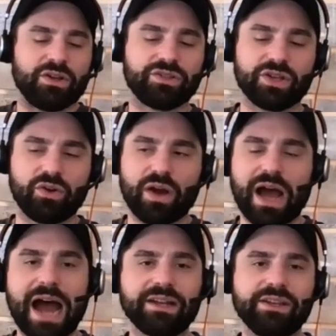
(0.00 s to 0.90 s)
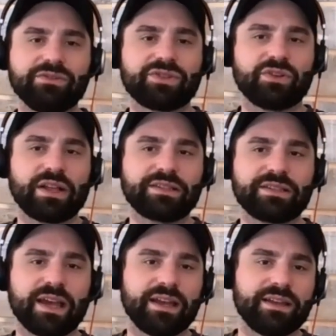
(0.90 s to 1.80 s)
so how do you so let's
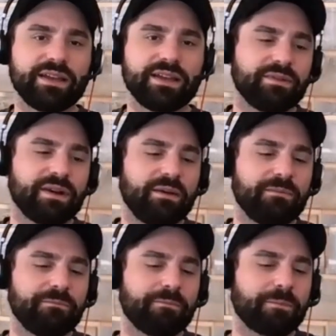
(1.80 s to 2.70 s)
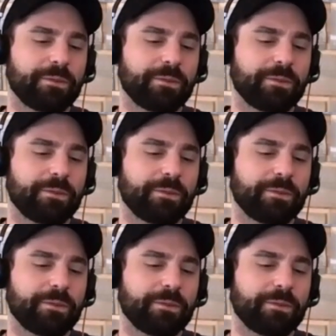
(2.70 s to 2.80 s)
say um,